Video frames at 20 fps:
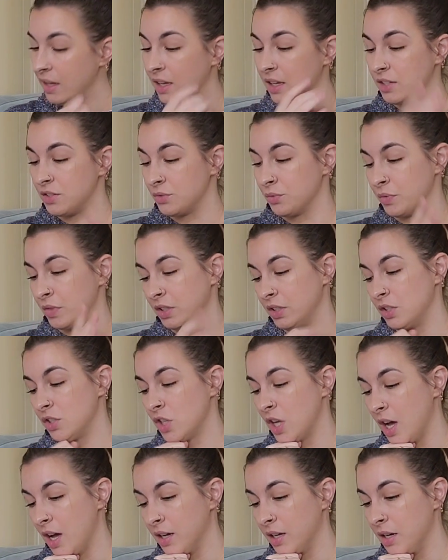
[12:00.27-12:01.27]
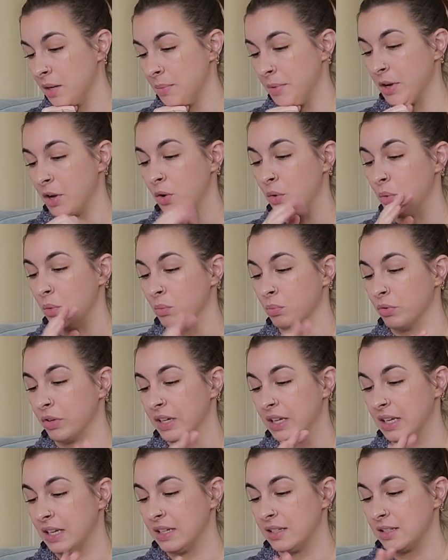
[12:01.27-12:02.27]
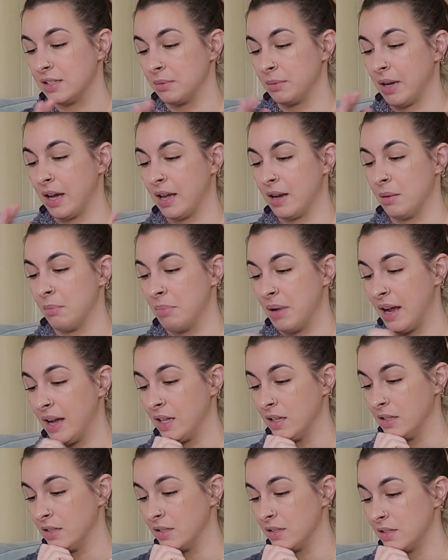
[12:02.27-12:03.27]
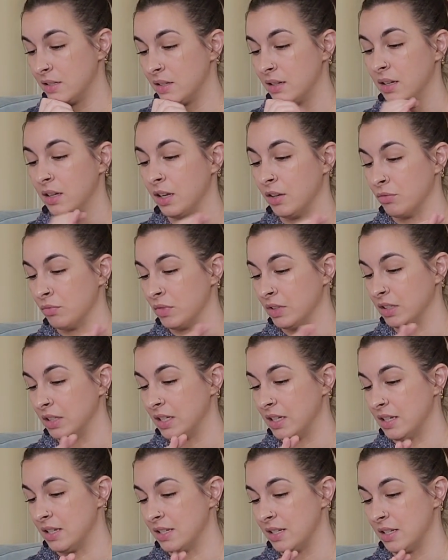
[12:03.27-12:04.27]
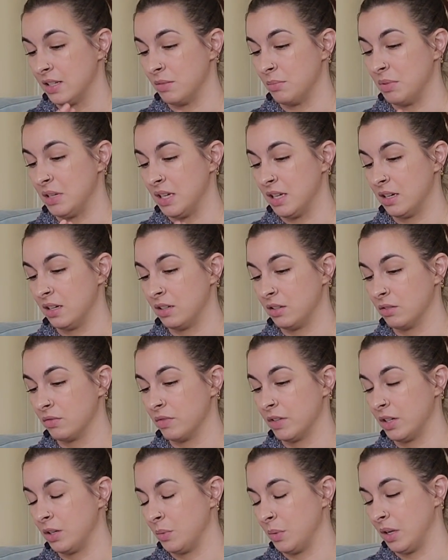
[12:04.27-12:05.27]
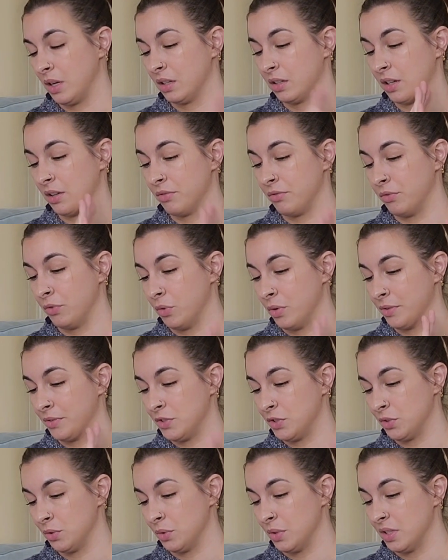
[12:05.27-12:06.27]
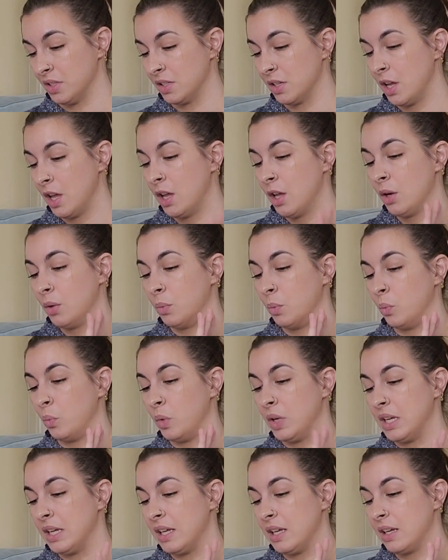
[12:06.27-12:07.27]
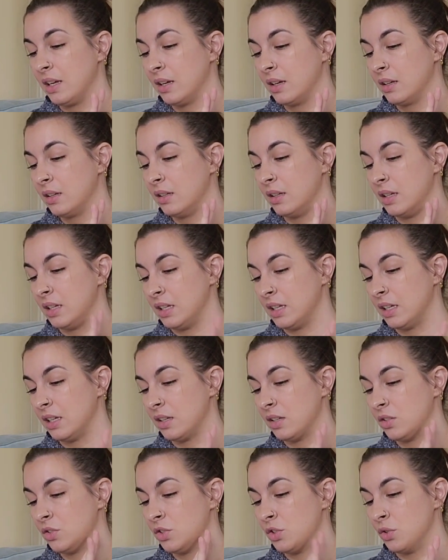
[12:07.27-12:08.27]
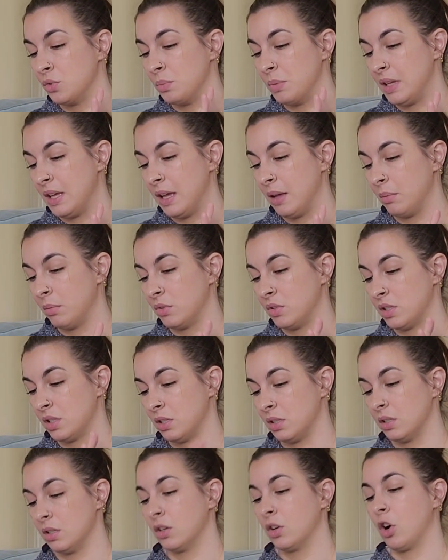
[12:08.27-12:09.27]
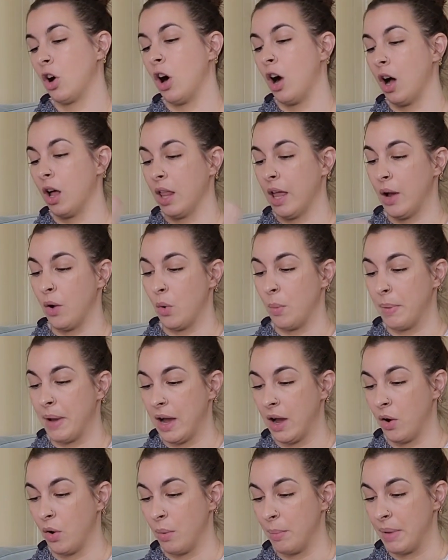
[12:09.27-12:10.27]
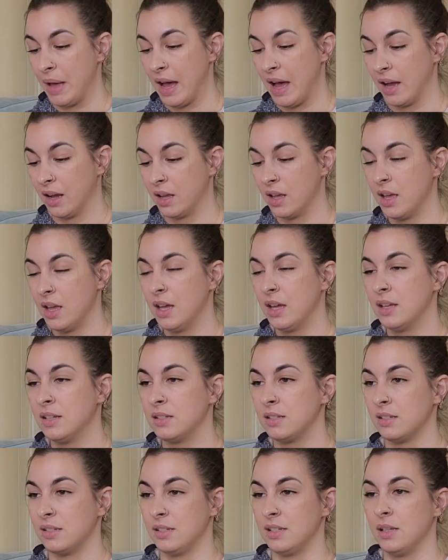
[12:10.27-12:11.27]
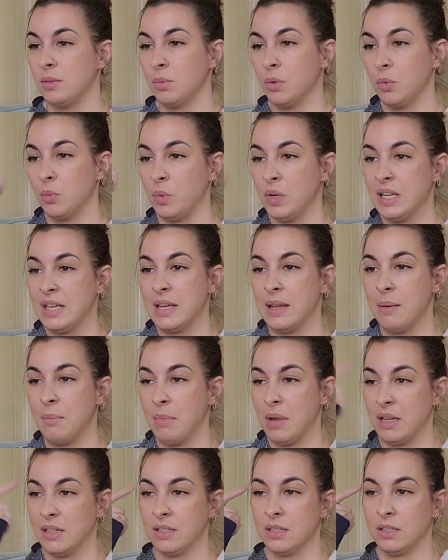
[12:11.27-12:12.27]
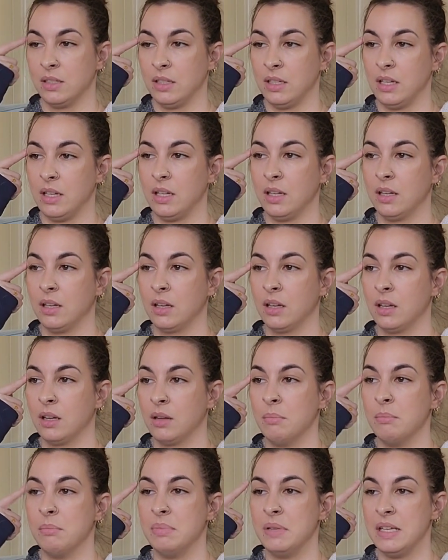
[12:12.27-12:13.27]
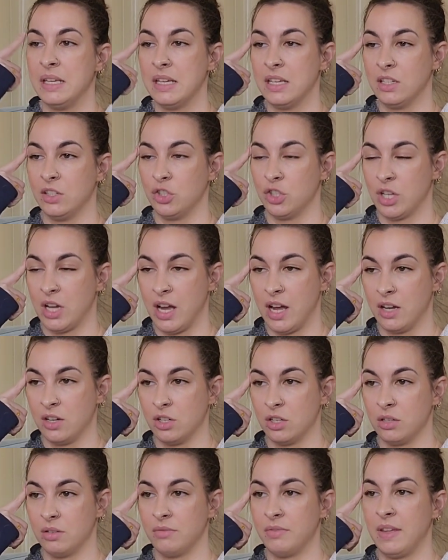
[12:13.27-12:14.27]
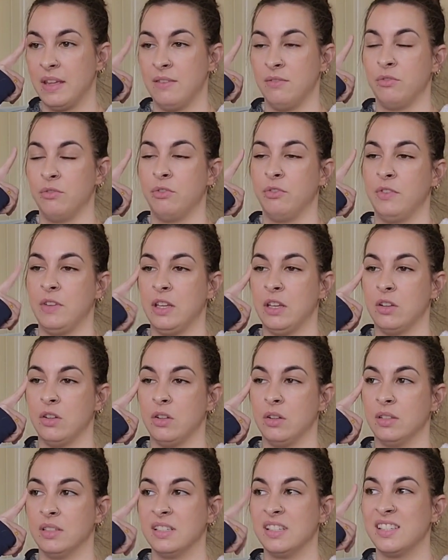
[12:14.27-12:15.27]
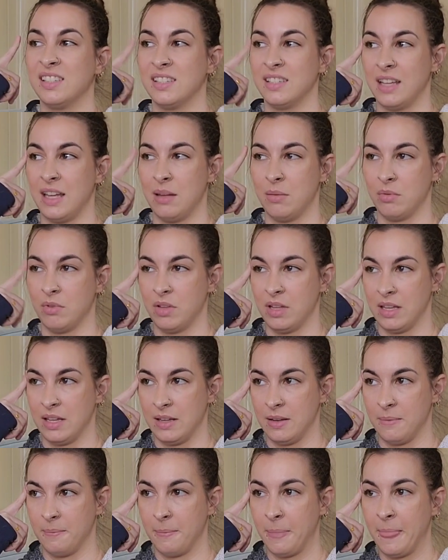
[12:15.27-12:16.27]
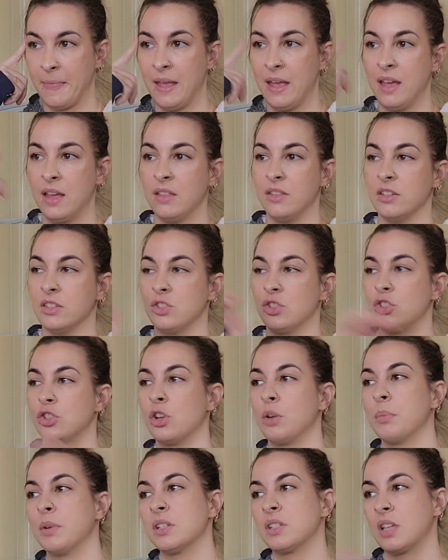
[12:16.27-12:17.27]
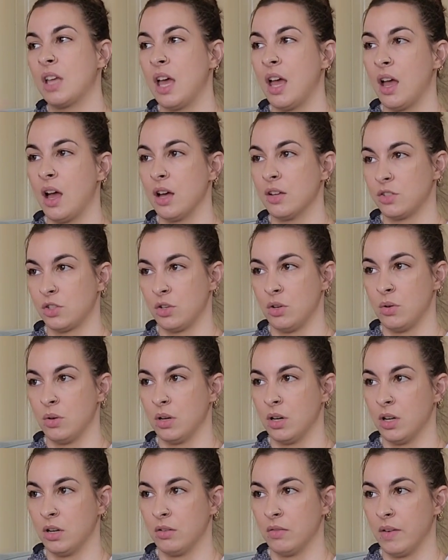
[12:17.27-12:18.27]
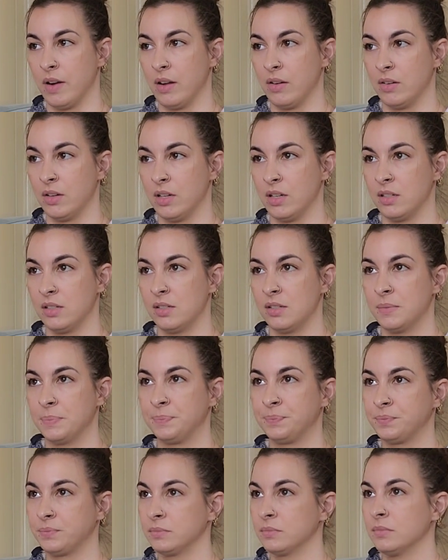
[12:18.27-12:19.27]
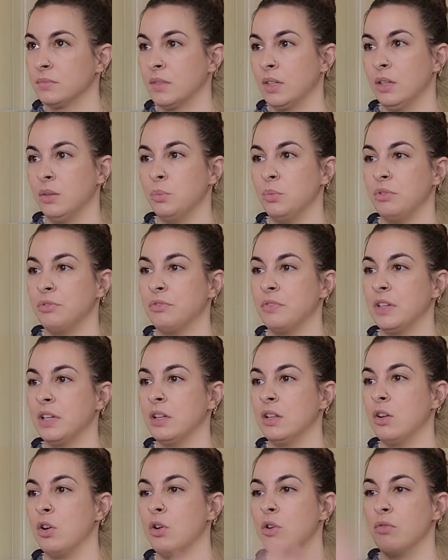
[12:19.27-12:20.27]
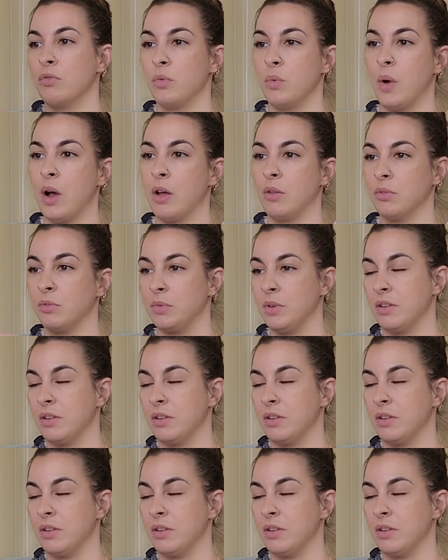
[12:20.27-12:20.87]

It's really talking about bringing in some kind of balance. It really is. In the beginning of the reading, we got that Four of Swords. We need to be able to call our power back to see what we can mentally be in charge of and feel stable in. There's so much chaos going on around us. We feel overwhelmed.